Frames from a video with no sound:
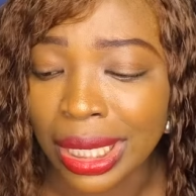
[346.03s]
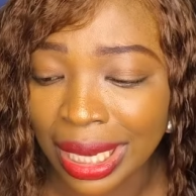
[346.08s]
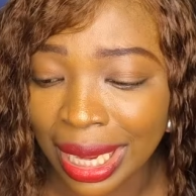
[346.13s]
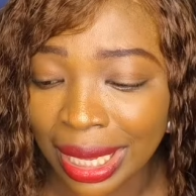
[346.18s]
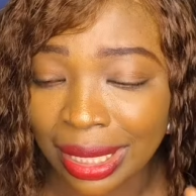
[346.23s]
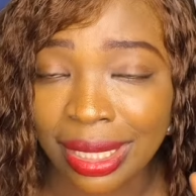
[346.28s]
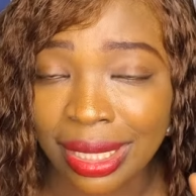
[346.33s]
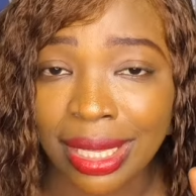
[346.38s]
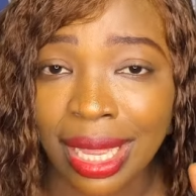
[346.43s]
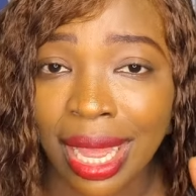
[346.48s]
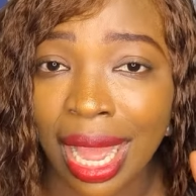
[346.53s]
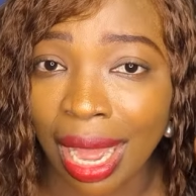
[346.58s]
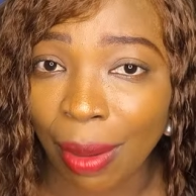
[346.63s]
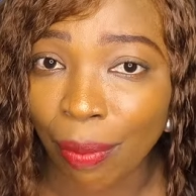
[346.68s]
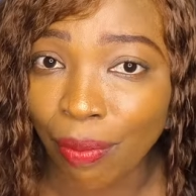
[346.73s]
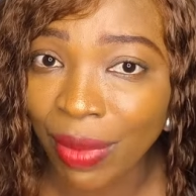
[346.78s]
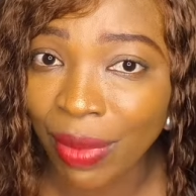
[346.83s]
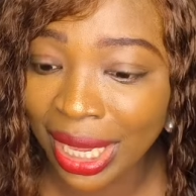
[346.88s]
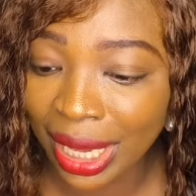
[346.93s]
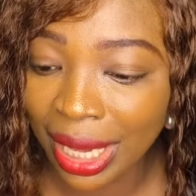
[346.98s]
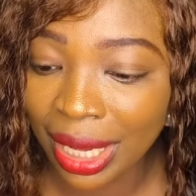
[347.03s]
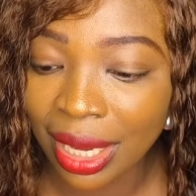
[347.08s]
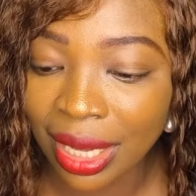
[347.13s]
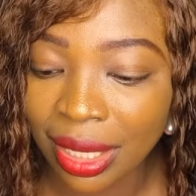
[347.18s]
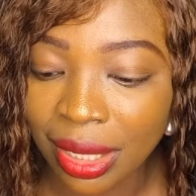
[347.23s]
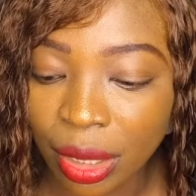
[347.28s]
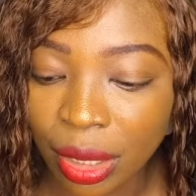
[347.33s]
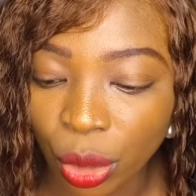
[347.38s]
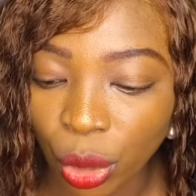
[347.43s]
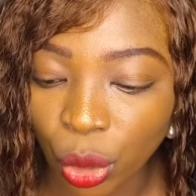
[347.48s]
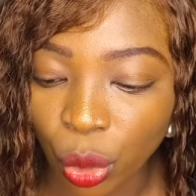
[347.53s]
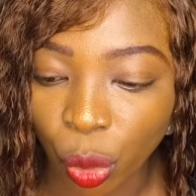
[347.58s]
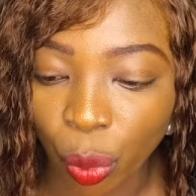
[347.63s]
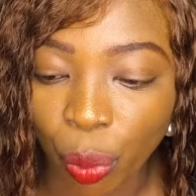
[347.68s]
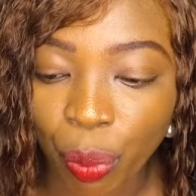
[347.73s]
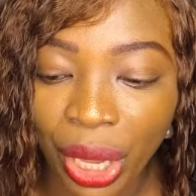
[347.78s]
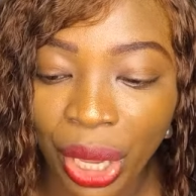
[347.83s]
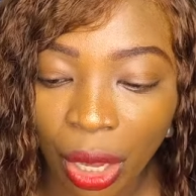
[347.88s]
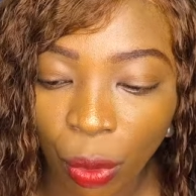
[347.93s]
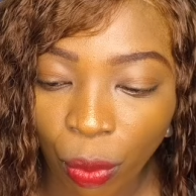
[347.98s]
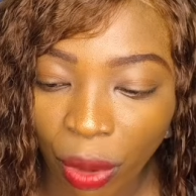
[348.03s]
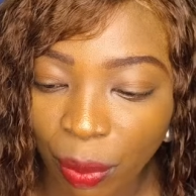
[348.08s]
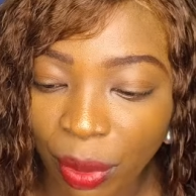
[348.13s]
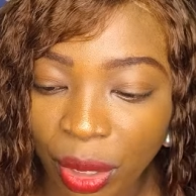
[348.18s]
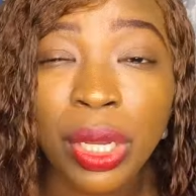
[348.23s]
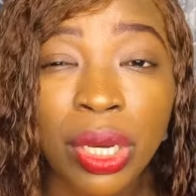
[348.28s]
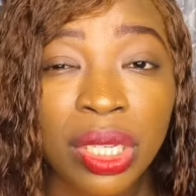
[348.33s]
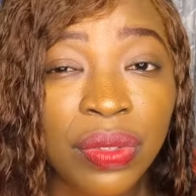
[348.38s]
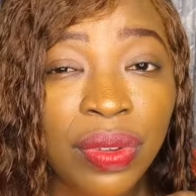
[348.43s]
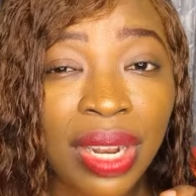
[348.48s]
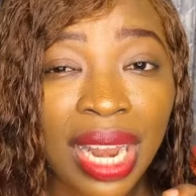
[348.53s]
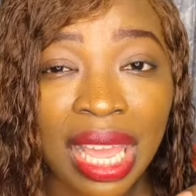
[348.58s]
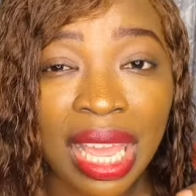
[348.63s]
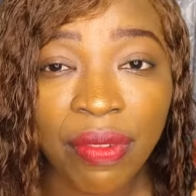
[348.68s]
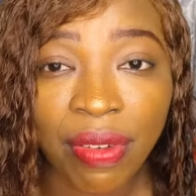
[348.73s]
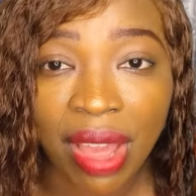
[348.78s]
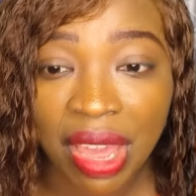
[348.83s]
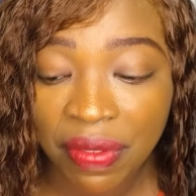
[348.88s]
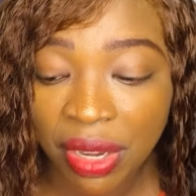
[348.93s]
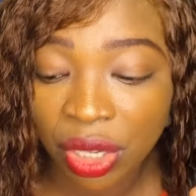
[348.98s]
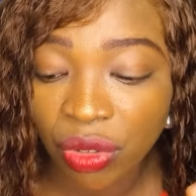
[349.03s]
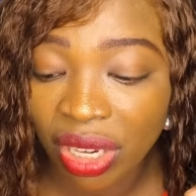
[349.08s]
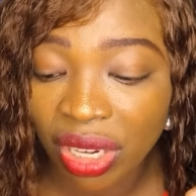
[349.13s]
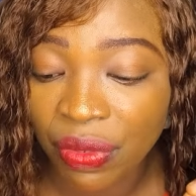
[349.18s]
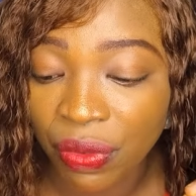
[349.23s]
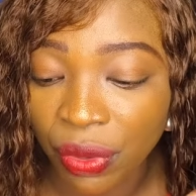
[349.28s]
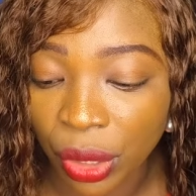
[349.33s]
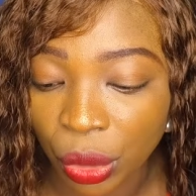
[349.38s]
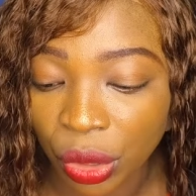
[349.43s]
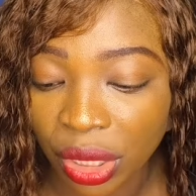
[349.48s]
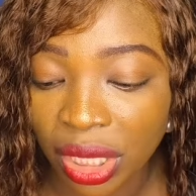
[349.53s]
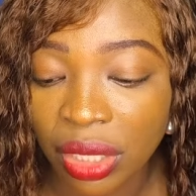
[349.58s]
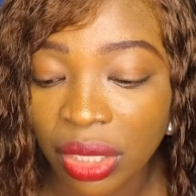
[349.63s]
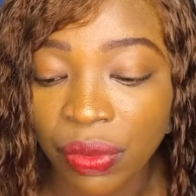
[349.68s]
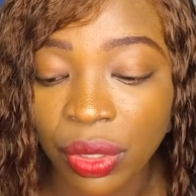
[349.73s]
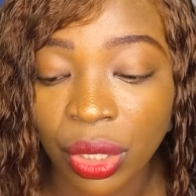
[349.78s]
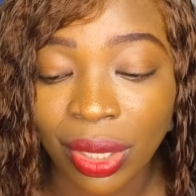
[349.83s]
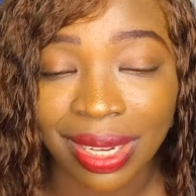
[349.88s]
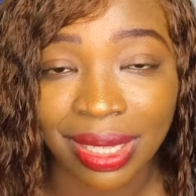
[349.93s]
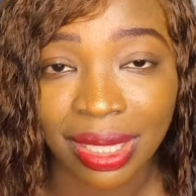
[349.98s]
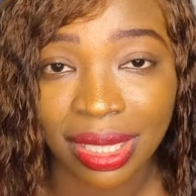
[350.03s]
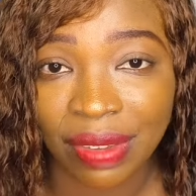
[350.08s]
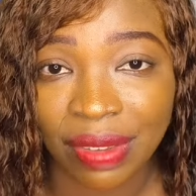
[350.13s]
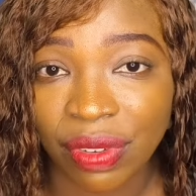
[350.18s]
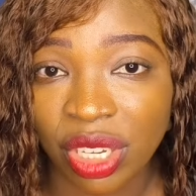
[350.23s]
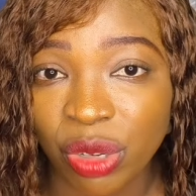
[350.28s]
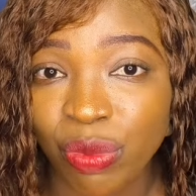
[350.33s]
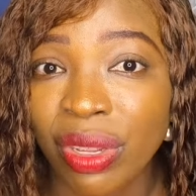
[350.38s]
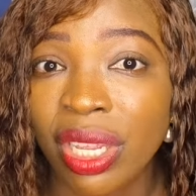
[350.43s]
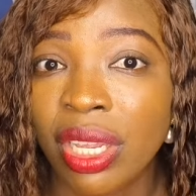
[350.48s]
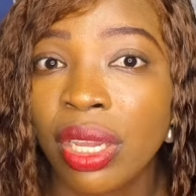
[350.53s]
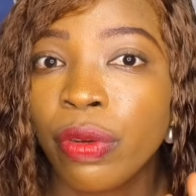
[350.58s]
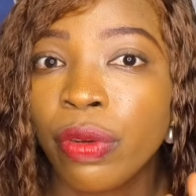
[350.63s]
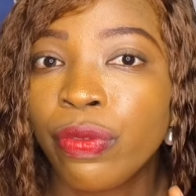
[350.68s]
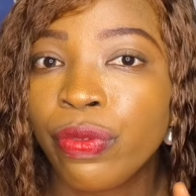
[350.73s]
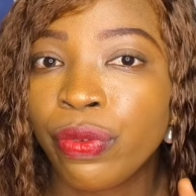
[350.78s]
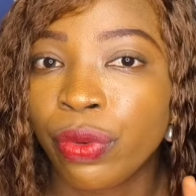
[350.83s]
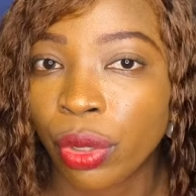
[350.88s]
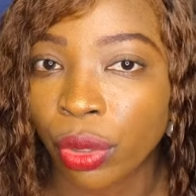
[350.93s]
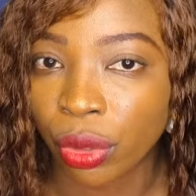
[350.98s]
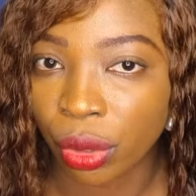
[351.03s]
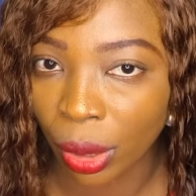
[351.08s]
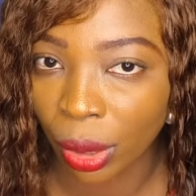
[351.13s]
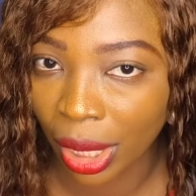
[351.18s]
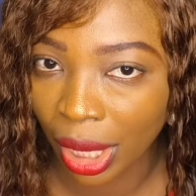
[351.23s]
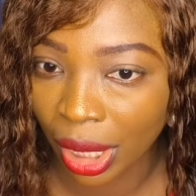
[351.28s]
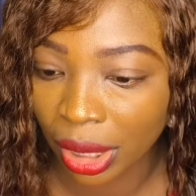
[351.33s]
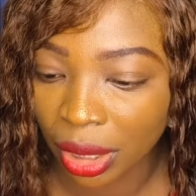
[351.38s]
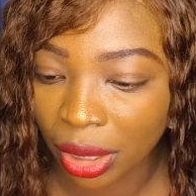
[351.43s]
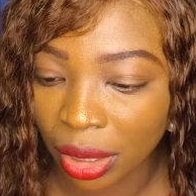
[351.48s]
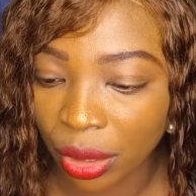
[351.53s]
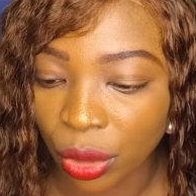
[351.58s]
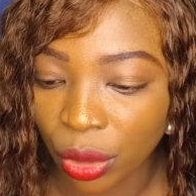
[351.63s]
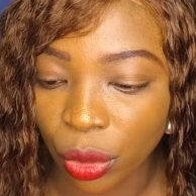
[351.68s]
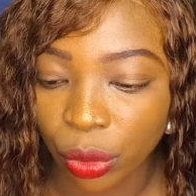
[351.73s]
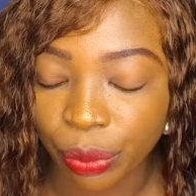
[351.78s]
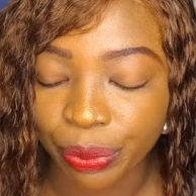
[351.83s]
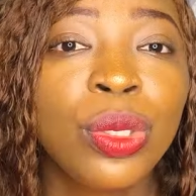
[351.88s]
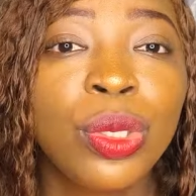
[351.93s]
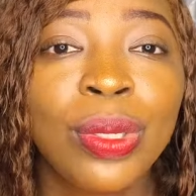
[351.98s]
that are making it, you know, pay well, because for like 500 views, this video has given me $4, you know.